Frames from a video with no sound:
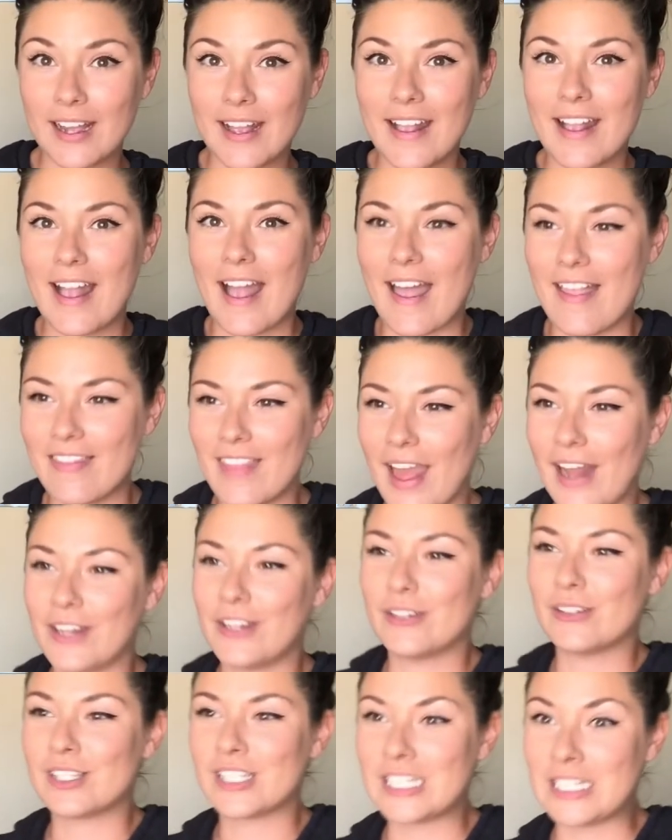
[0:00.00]
and then
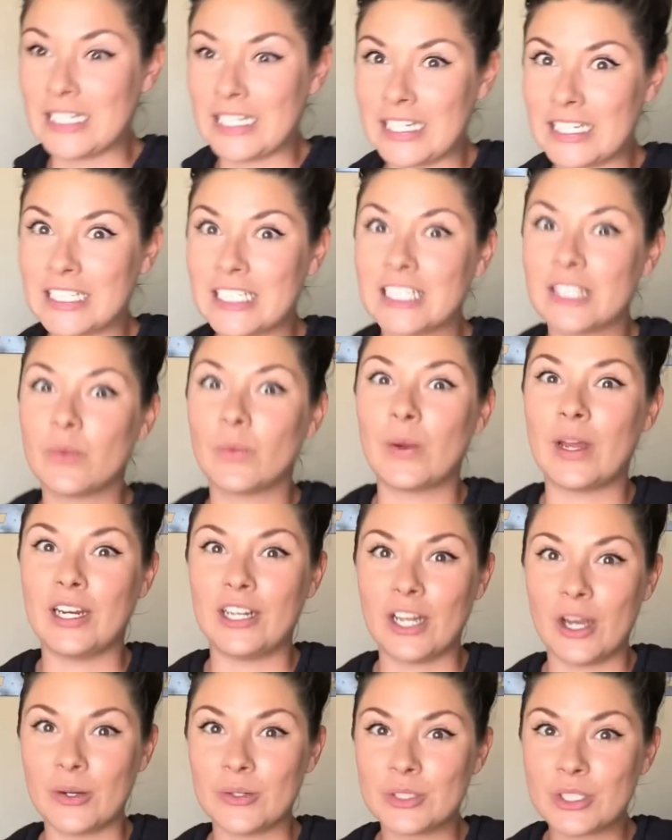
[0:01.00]
you sneak to the
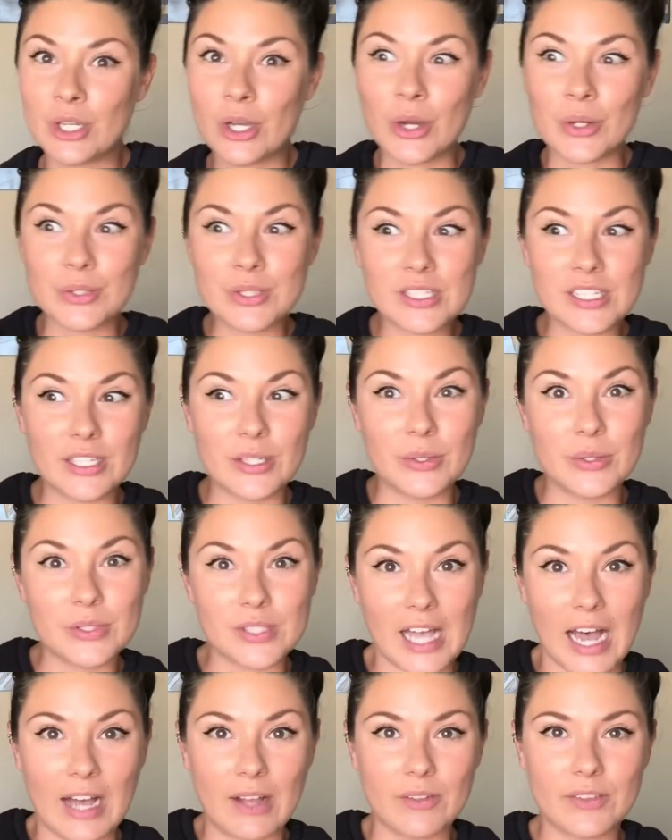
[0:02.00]
window to go see who's
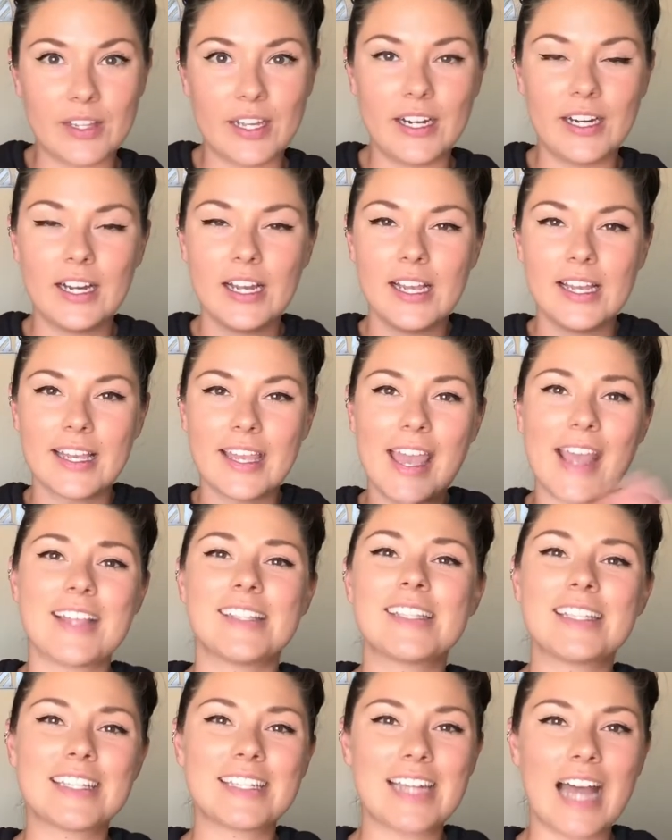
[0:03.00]
out there? Okay,
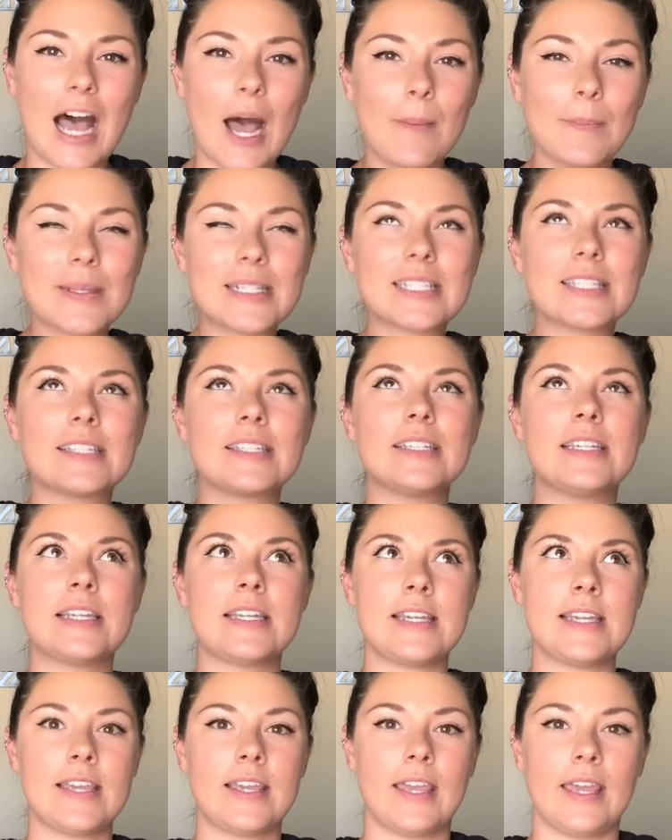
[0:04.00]
stop
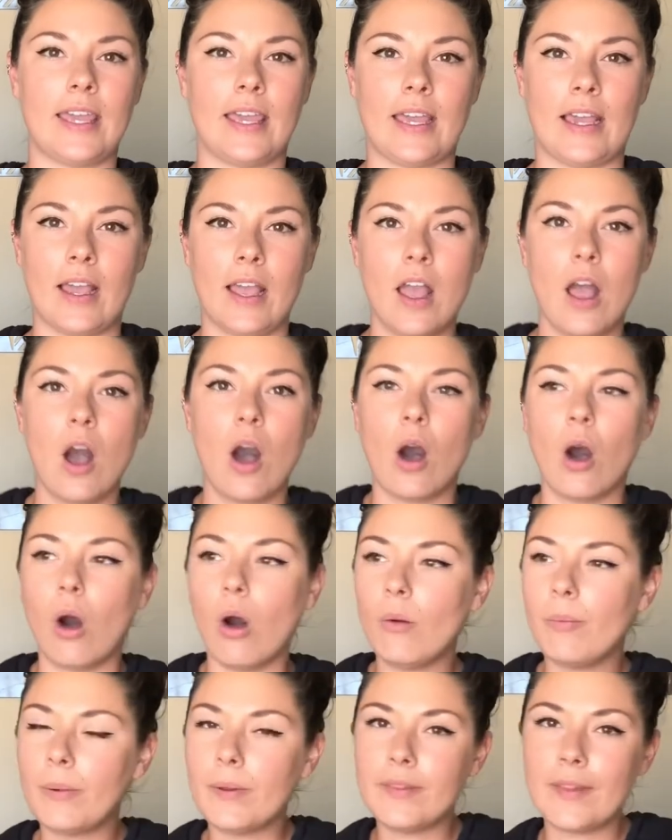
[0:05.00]
sneaking.
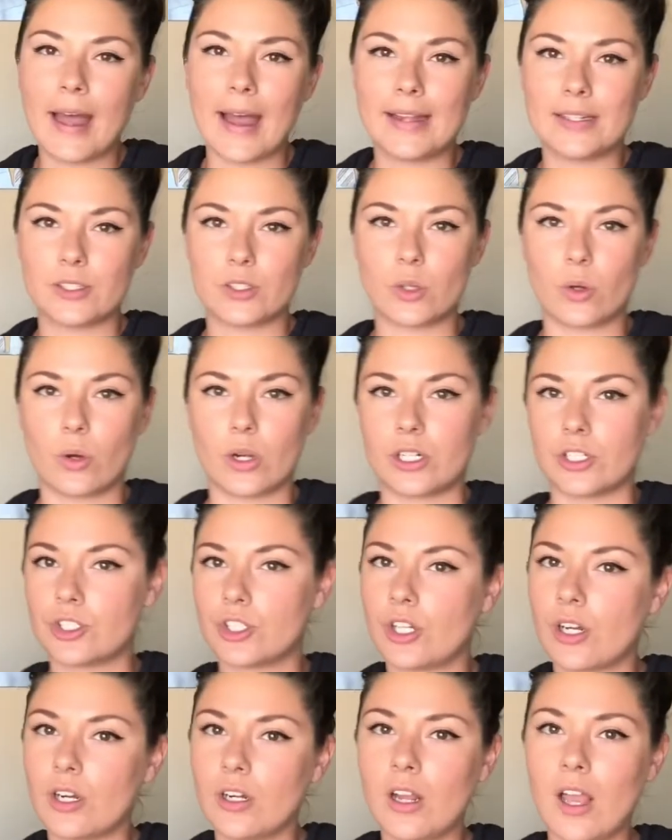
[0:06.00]
Open that door,
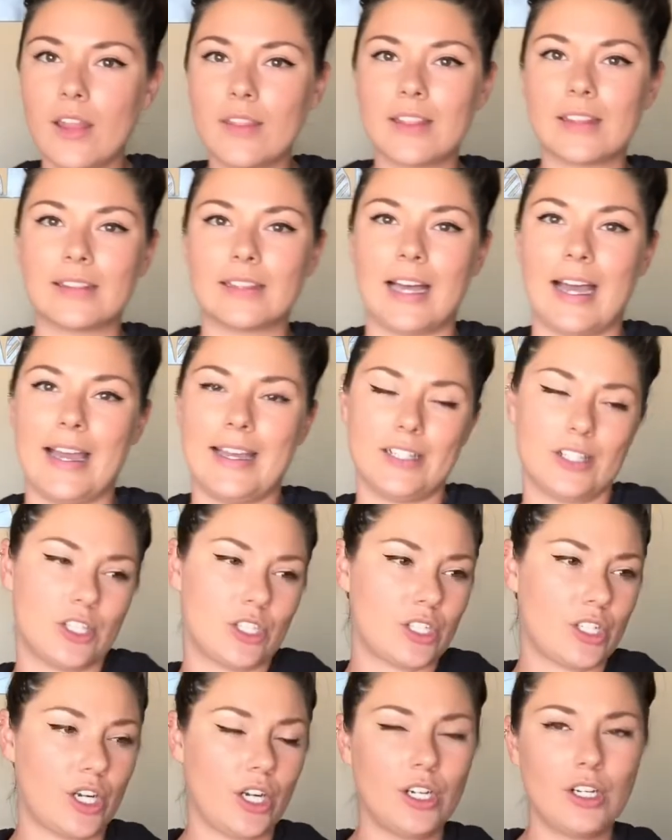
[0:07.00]
turn on the lights,
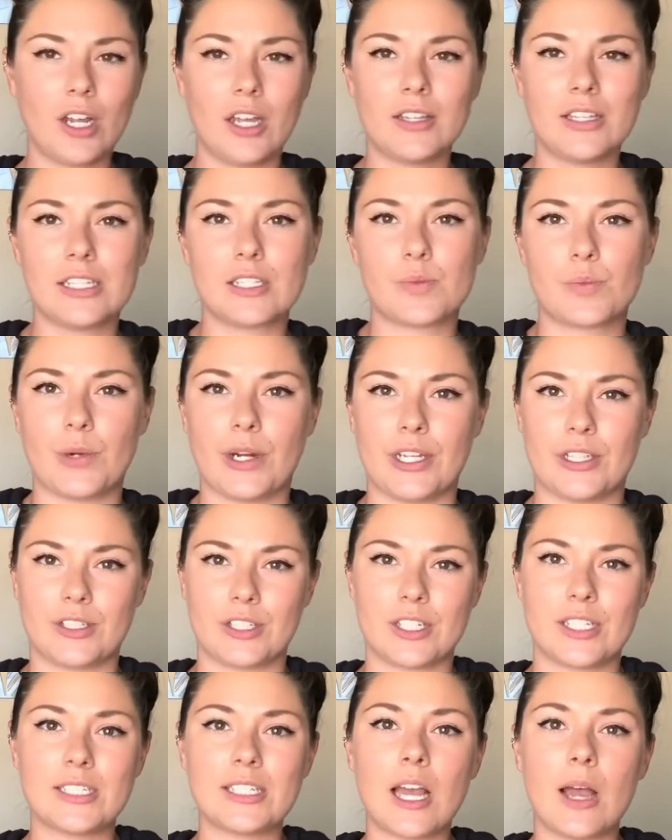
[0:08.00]
turn on the
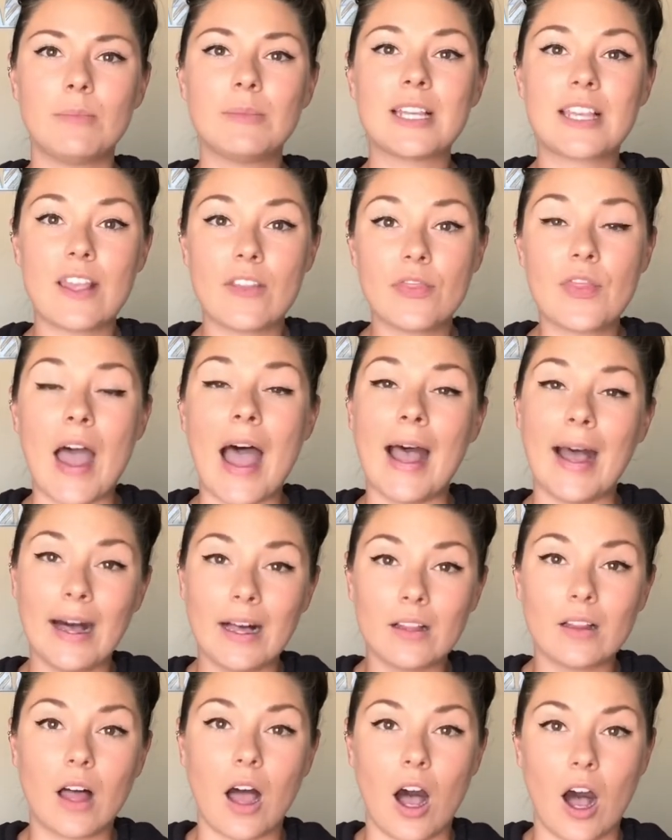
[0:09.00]
sprinklers, tell them to get the
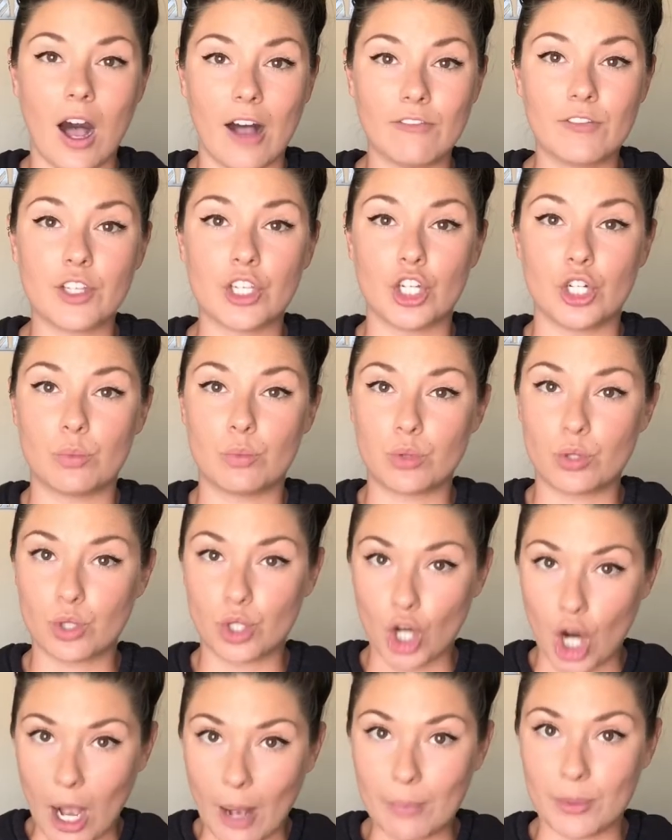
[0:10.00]
hell off your
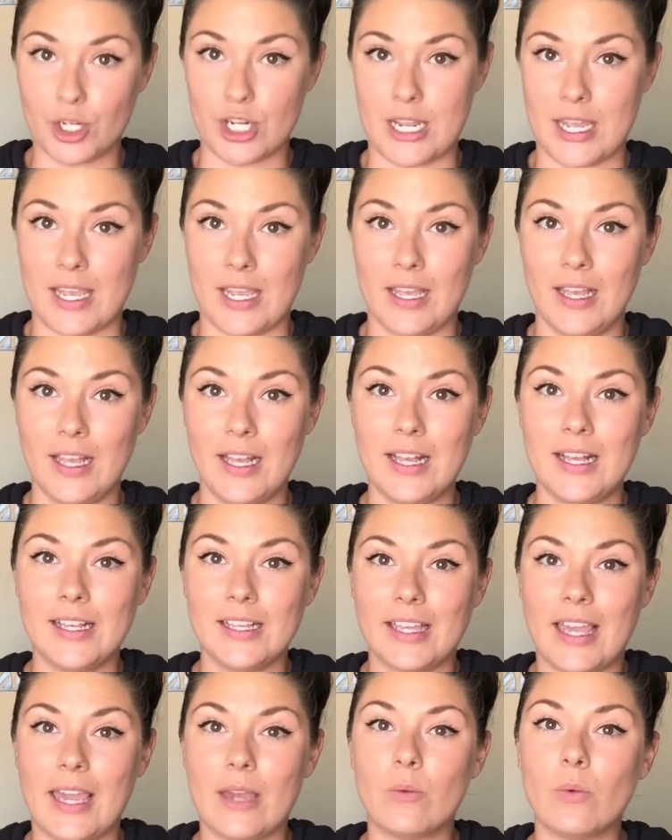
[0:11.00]
property.
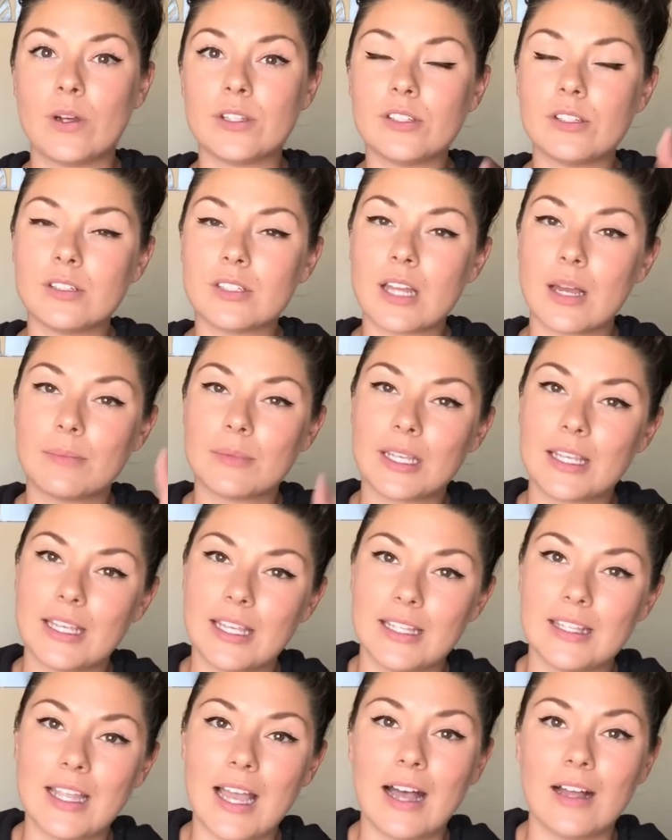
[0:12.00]
Okay, once you tell them to
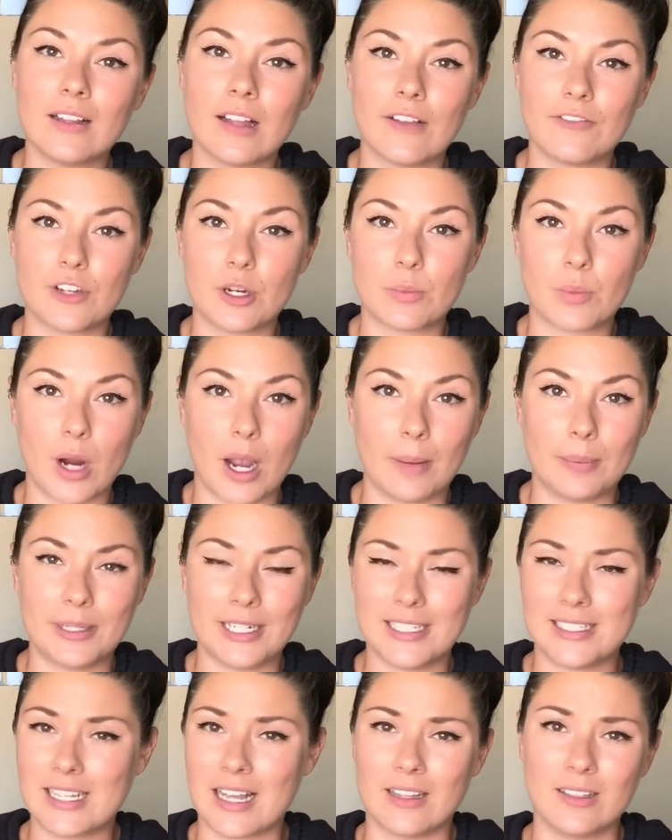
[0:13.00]
get the hell off your
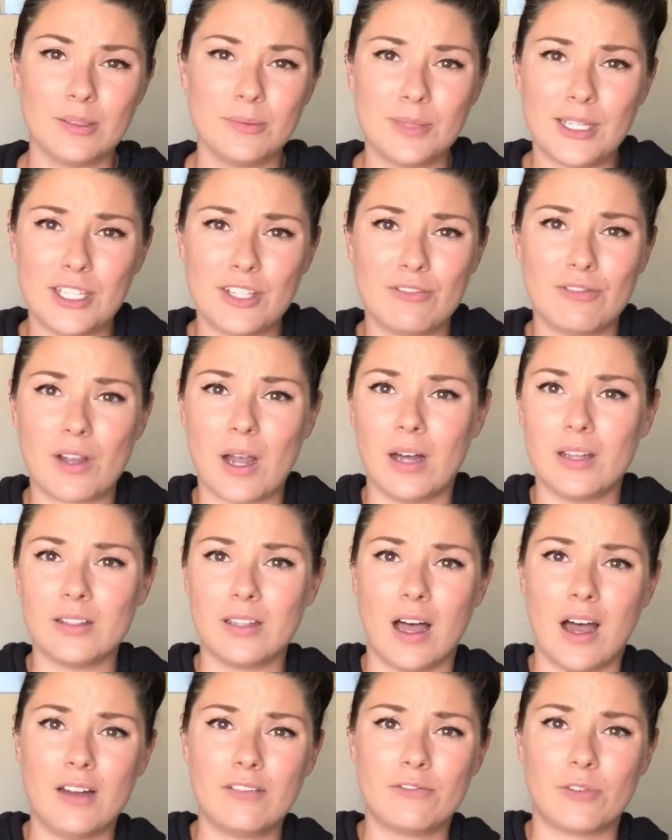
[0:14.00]
property, tell them that you've called
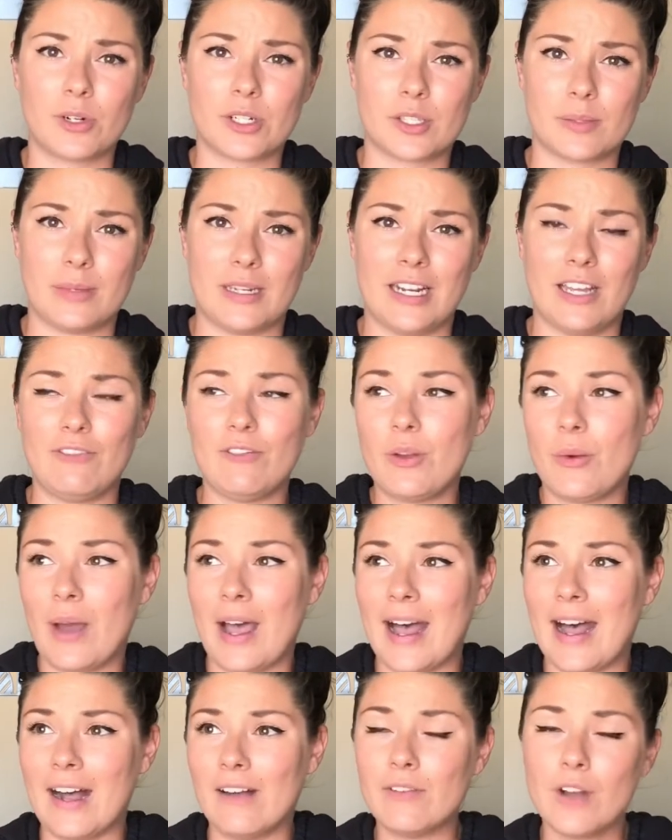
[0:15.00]
law enforcement. If you
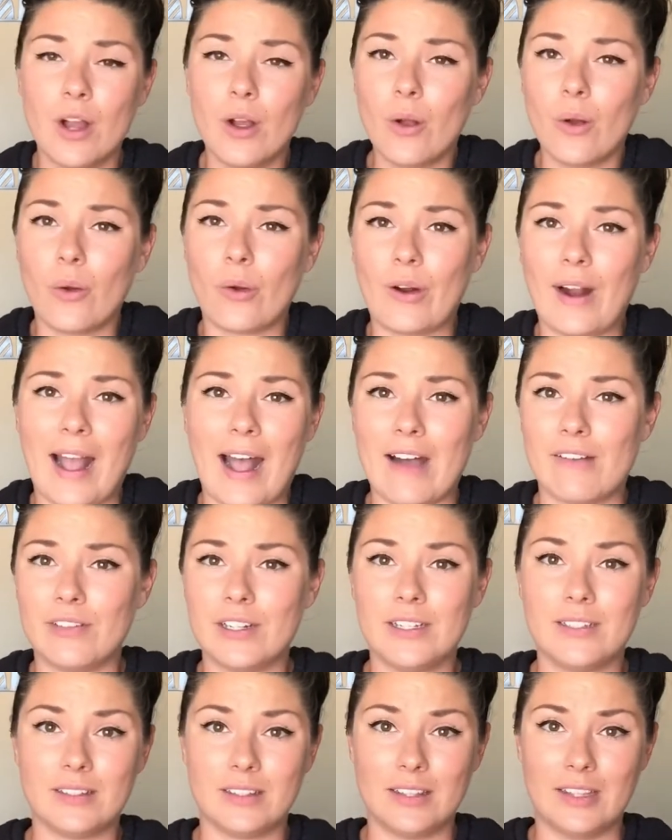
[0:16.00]
have or
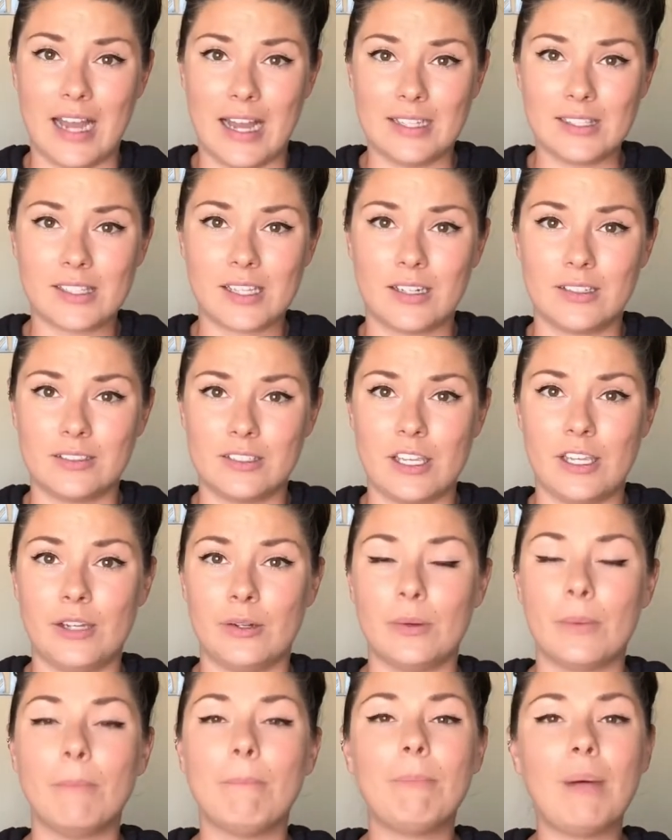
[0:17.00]
haven't, that's on
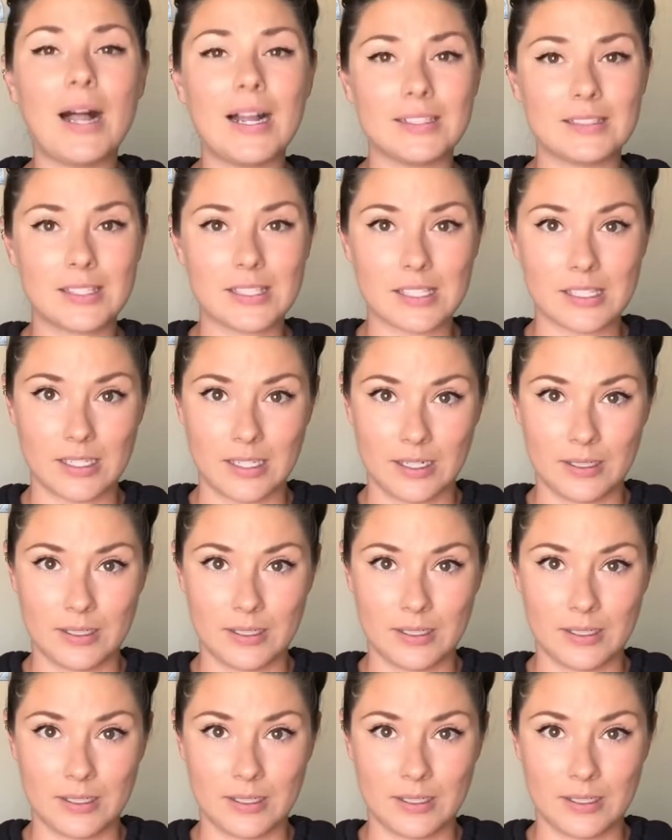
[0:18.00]
you. But